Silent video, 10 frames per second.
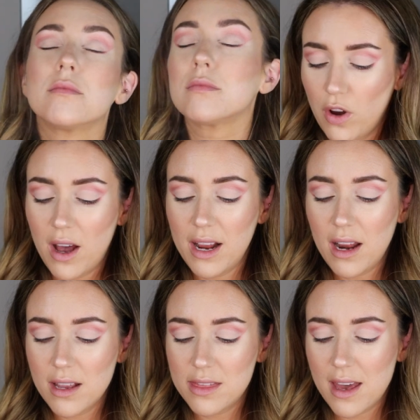For
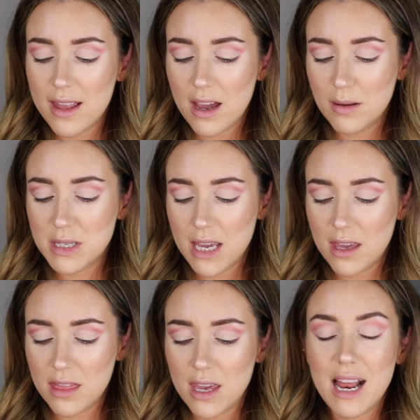eyeliner then, I'm
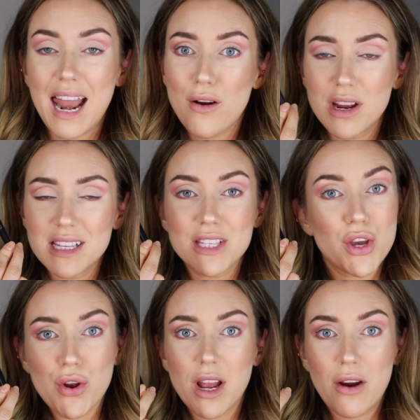taking the Clarins
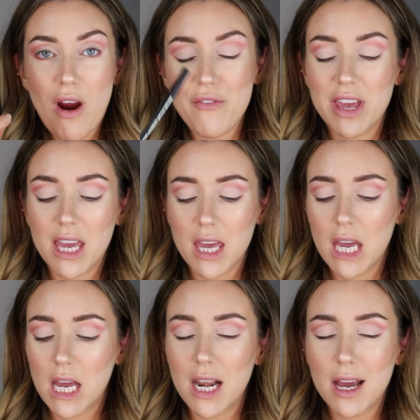Graphic
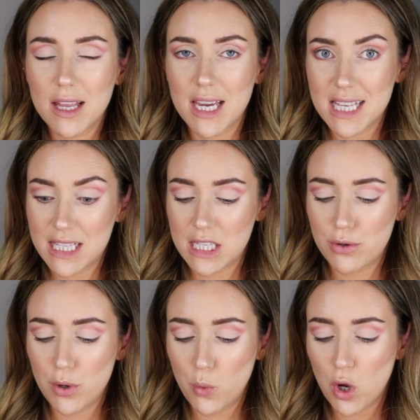Ink Liner in
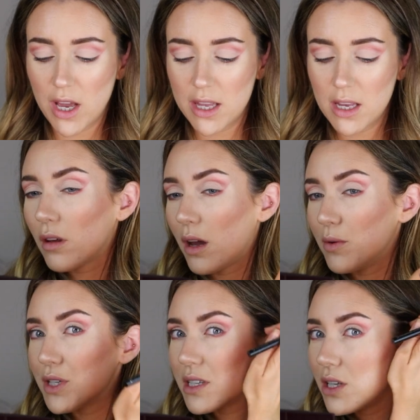01. And
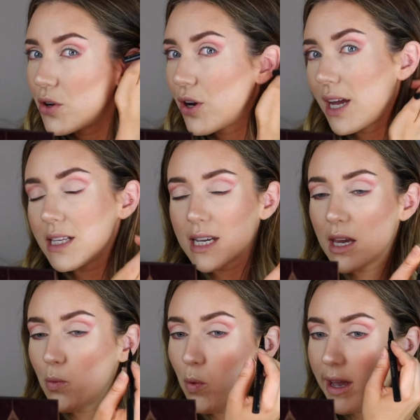we're just gonna create
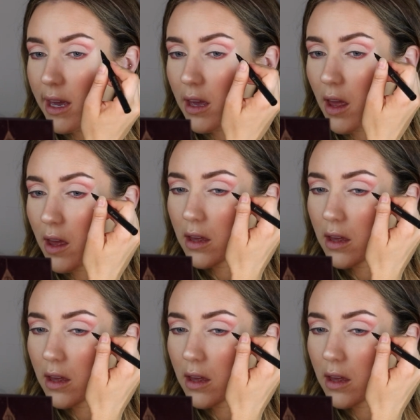a wing.